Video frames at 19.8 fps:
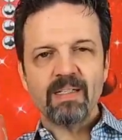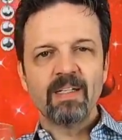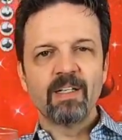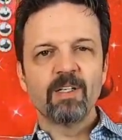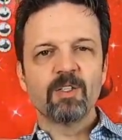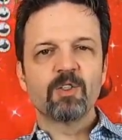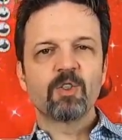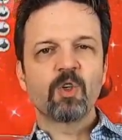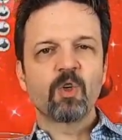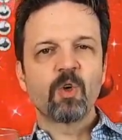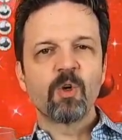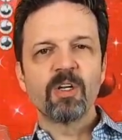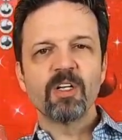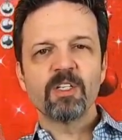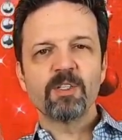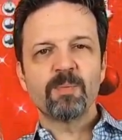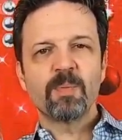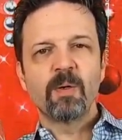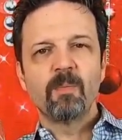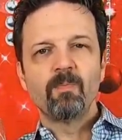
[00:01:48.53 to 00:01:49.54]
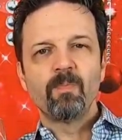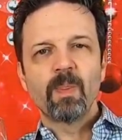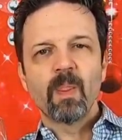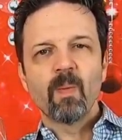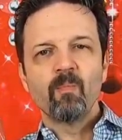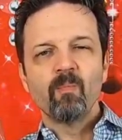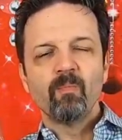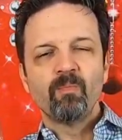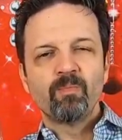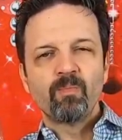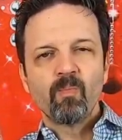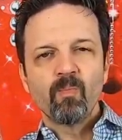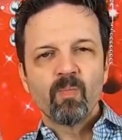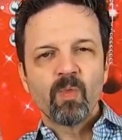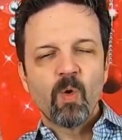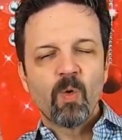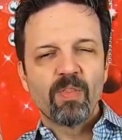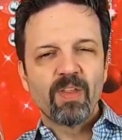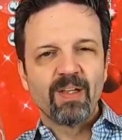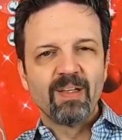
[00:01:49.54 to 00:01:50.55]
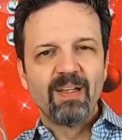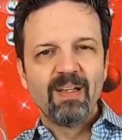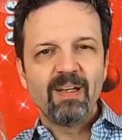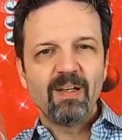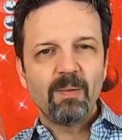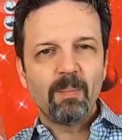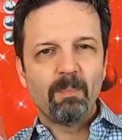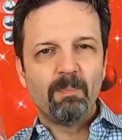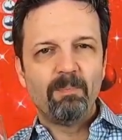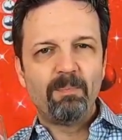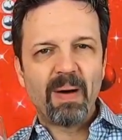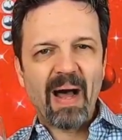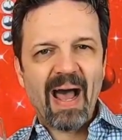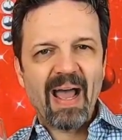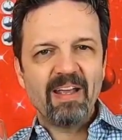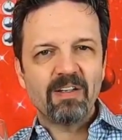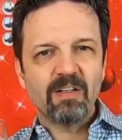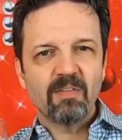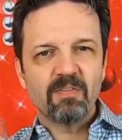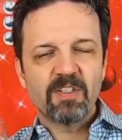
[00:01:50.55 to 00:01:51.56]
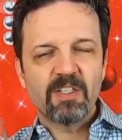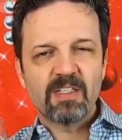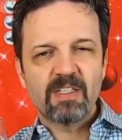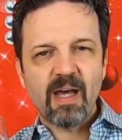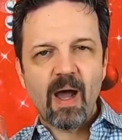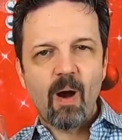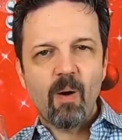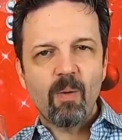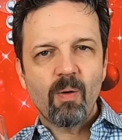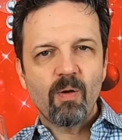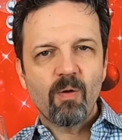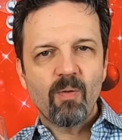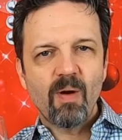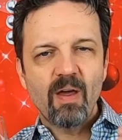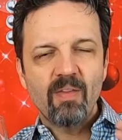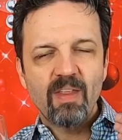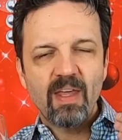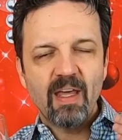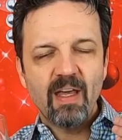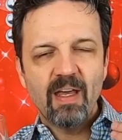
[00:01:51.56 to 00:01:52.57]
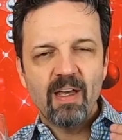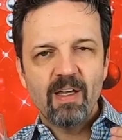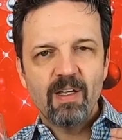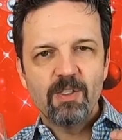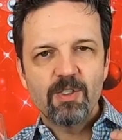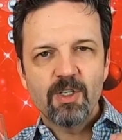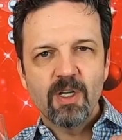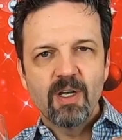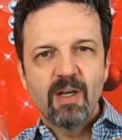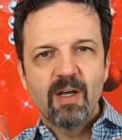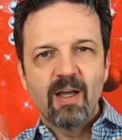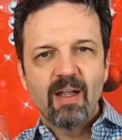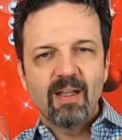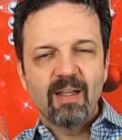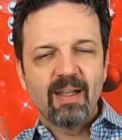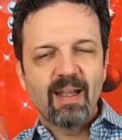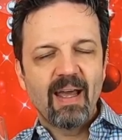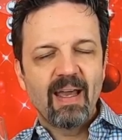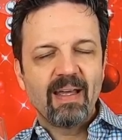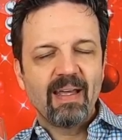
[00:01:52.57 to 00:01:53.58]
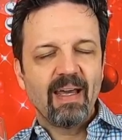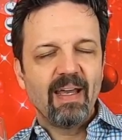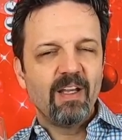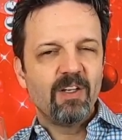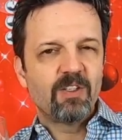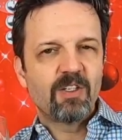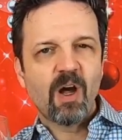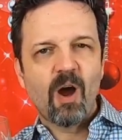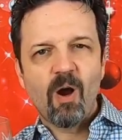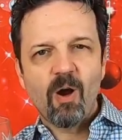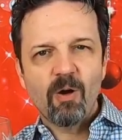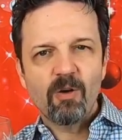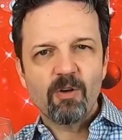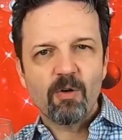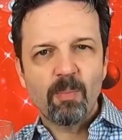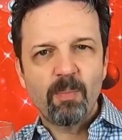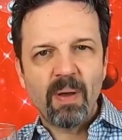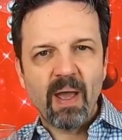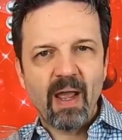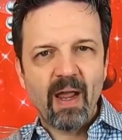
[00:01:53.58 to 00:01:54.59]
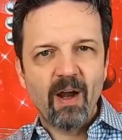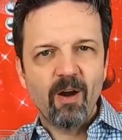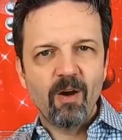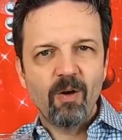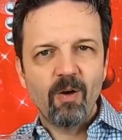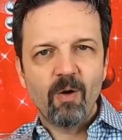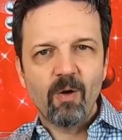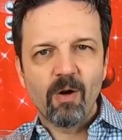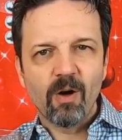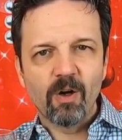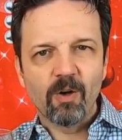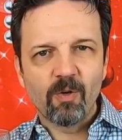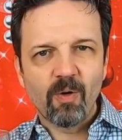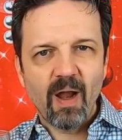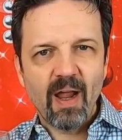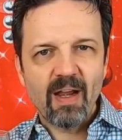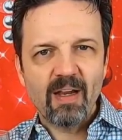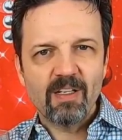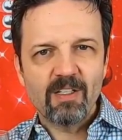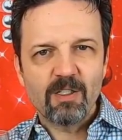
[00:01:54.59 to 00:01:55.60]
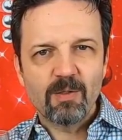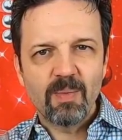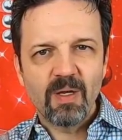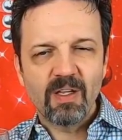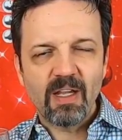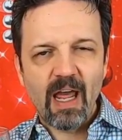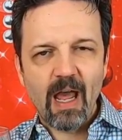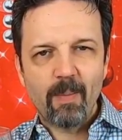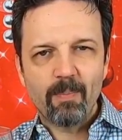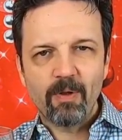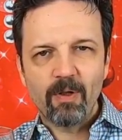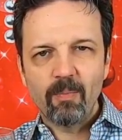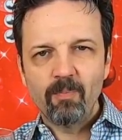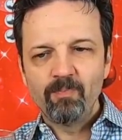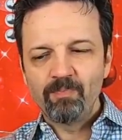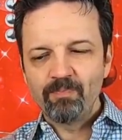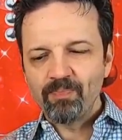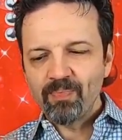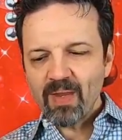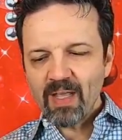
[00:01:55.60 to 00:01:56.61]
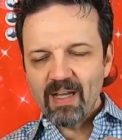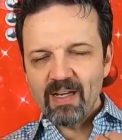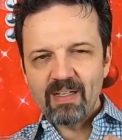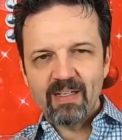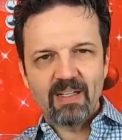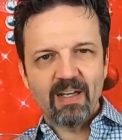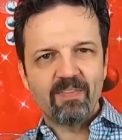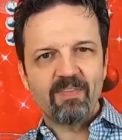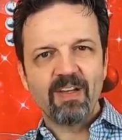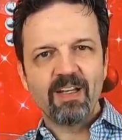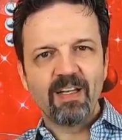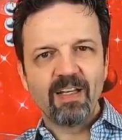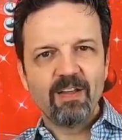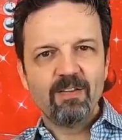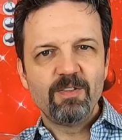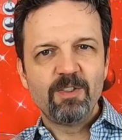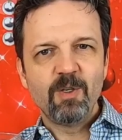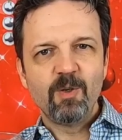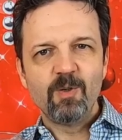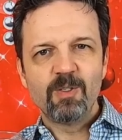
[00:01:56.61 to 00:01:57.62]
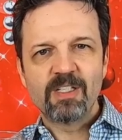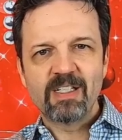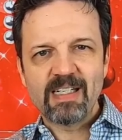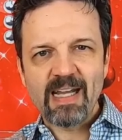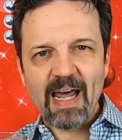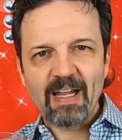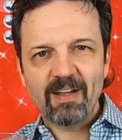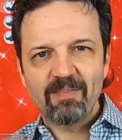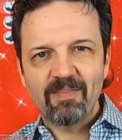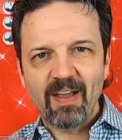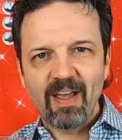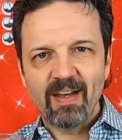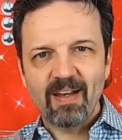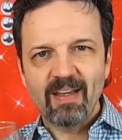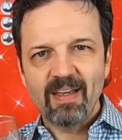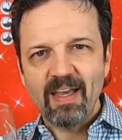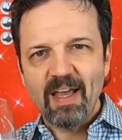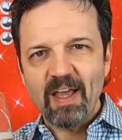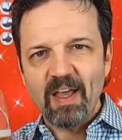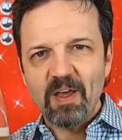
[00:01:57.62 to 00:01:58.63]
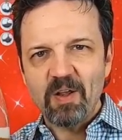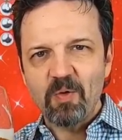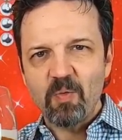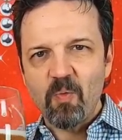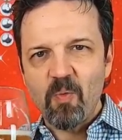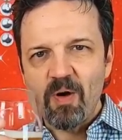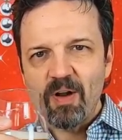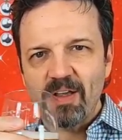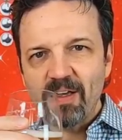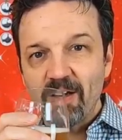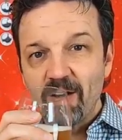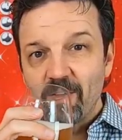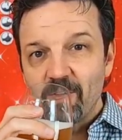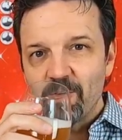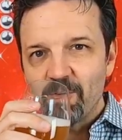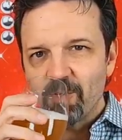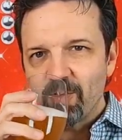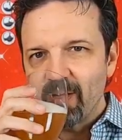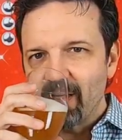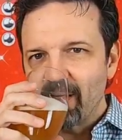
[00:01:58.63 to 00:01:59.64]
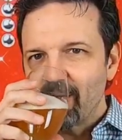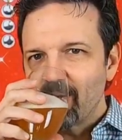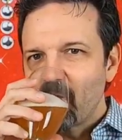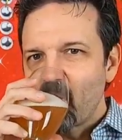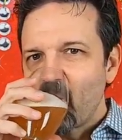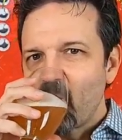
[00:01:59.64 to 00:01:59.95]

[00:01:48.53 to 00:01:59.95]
It is crisp, with a little bite of sour around the edge, like a tart pear or a Granny Smith apple, definitely leaves you salivating and wanting another drink.